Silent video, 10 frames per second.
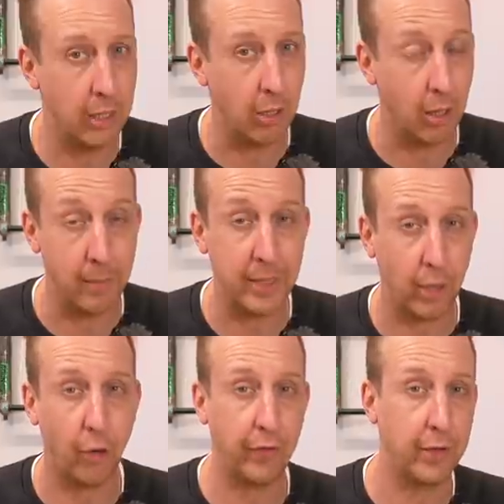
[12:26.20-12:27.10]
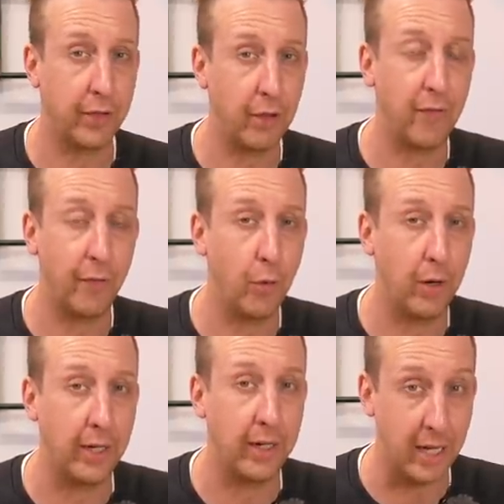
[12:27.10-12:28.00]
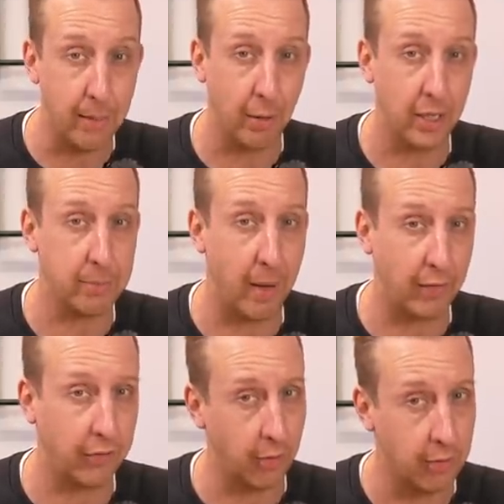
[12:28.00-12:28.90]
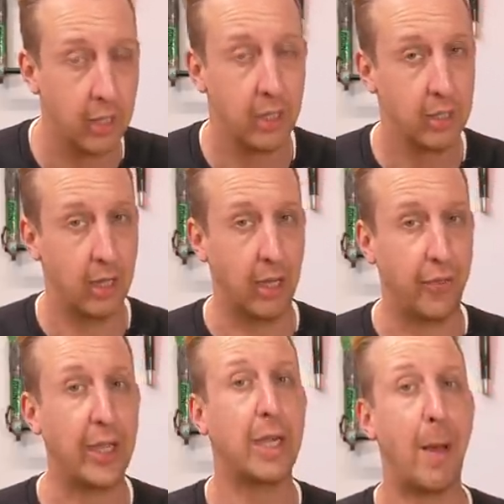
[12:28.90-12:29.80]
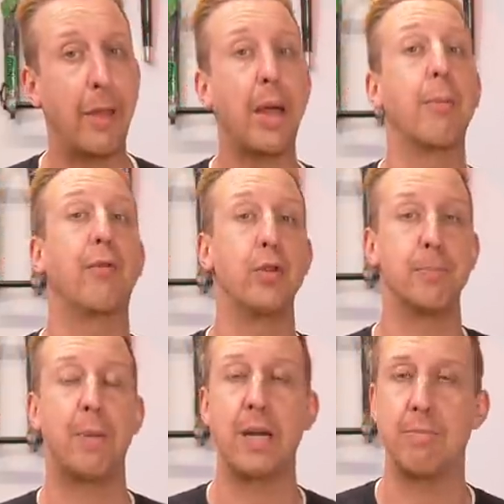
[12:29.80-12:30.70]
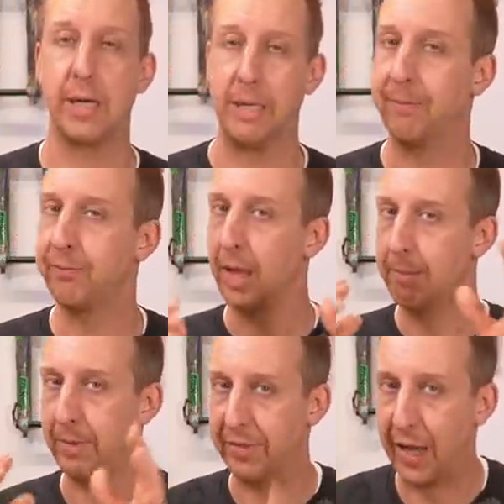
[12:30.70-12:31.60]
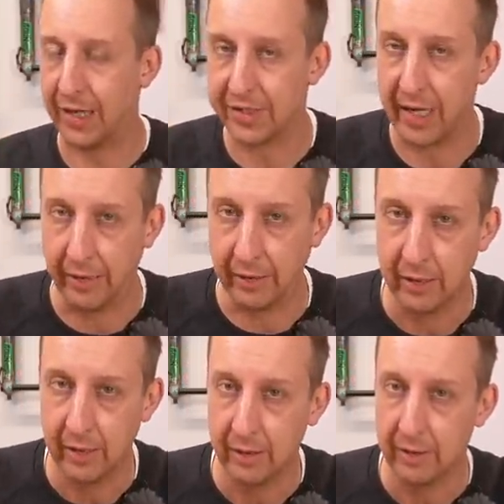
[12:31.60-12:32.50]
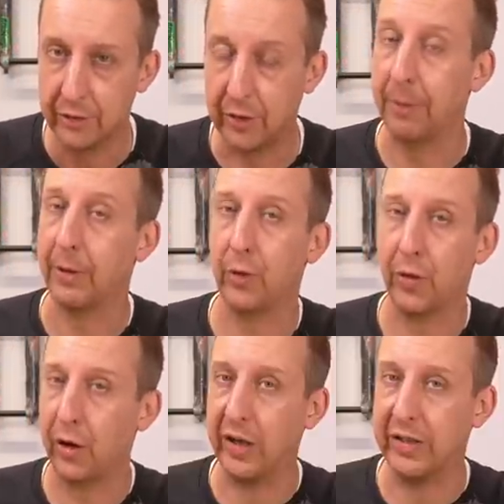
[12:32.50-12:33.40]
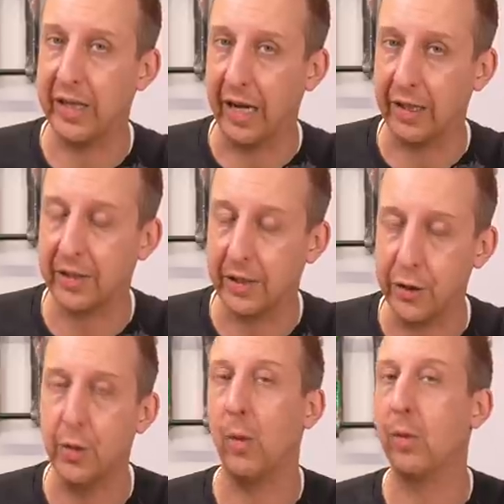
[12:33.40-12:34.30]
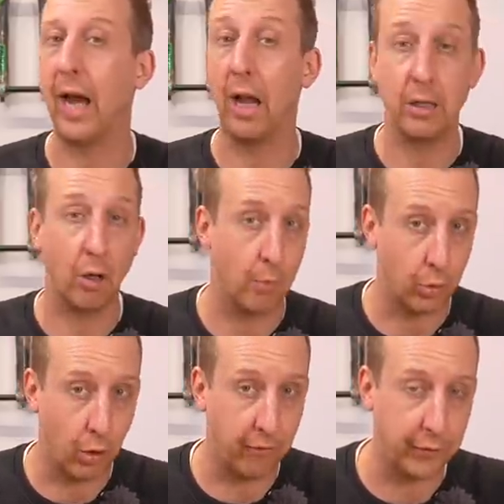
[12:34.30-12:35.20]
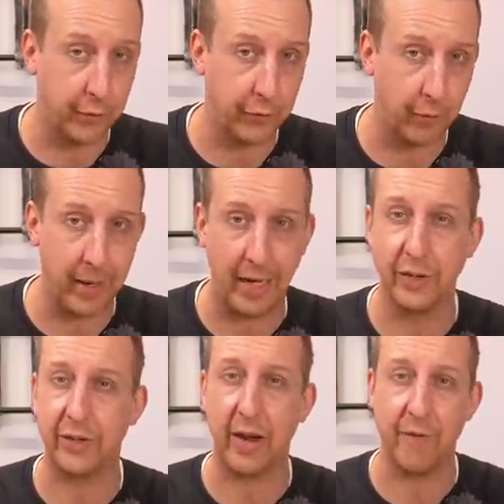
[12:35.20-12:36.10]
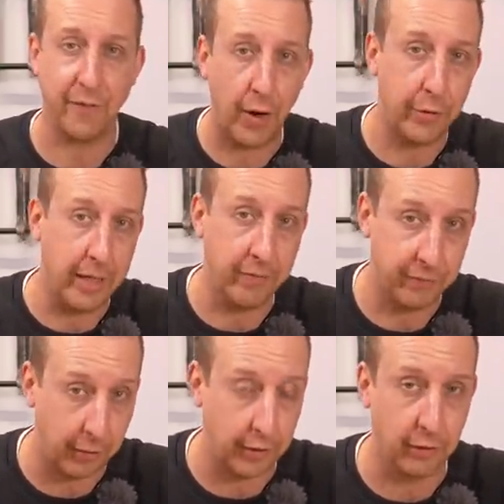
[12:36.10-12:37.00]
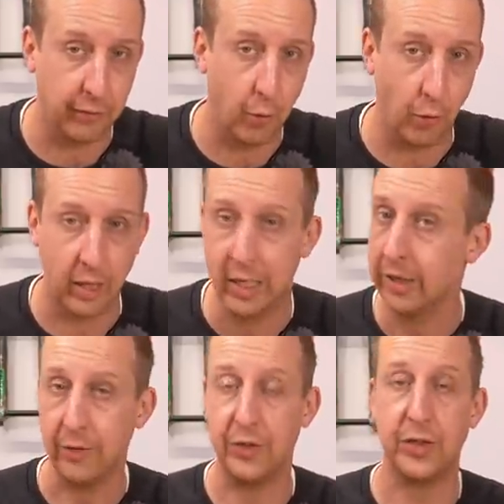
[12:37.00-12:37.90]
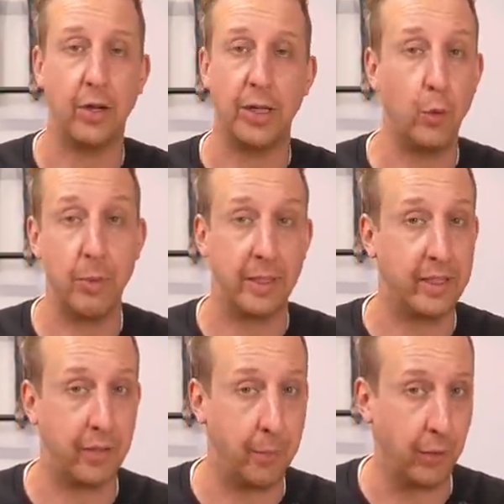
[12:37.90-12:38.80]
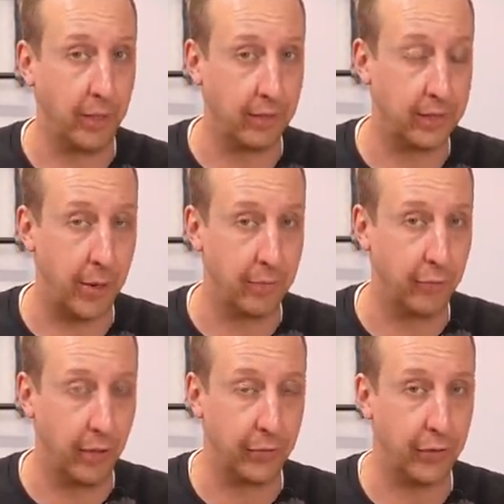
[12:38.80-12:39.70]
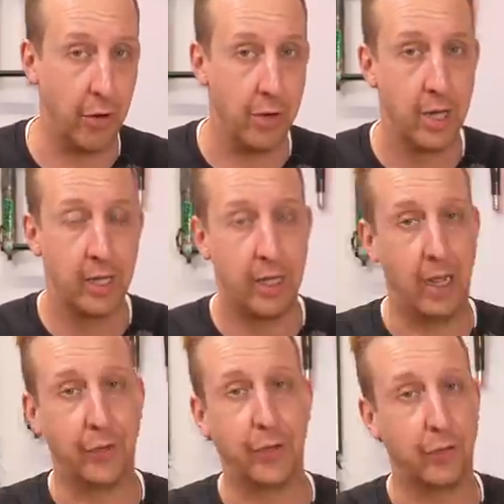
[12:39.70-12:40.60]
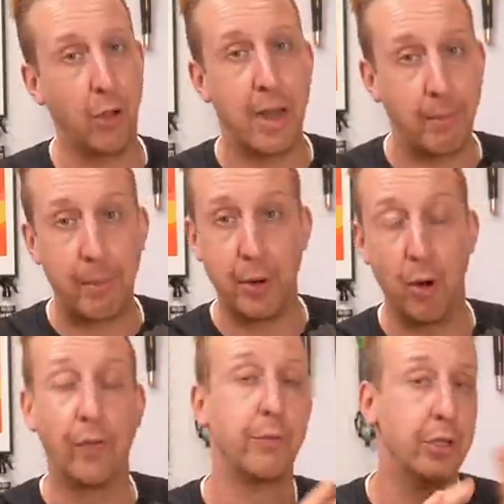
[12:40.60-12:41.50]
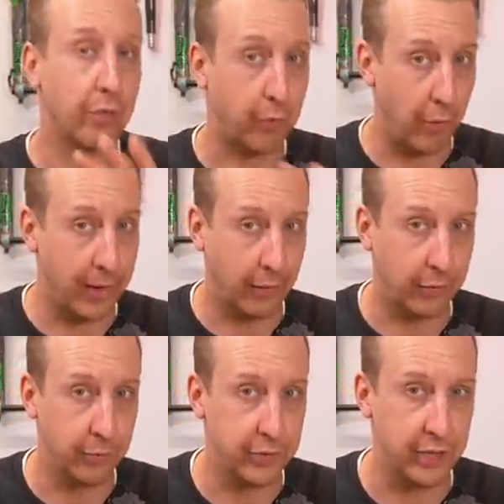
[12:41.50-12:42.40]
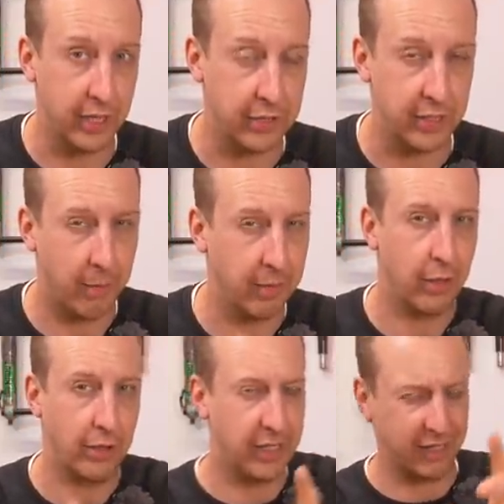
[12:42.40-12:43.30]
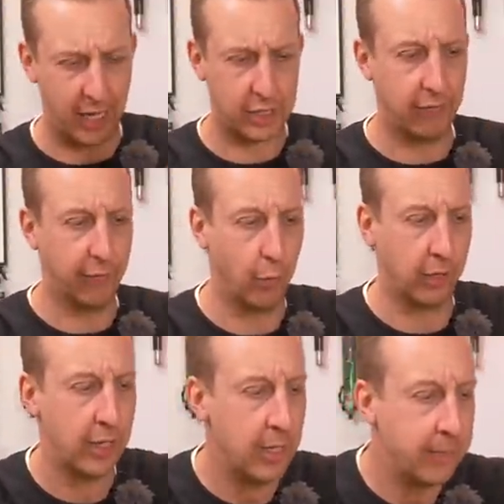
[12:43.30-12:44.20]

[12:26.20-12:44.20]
a lot. I mean, they offer the thirty-four in the e-bike spec, so uh, think about that before you spend your money. But that said, jumping onto a thirty-six, you will get a lot more confidence from it, and it's a very, very good fork. You certainly wouldn't be disappointed going for it, so uh, so don't let me put you off. I'm just throwing out some suggestions there, but thirty-six, excellent fork.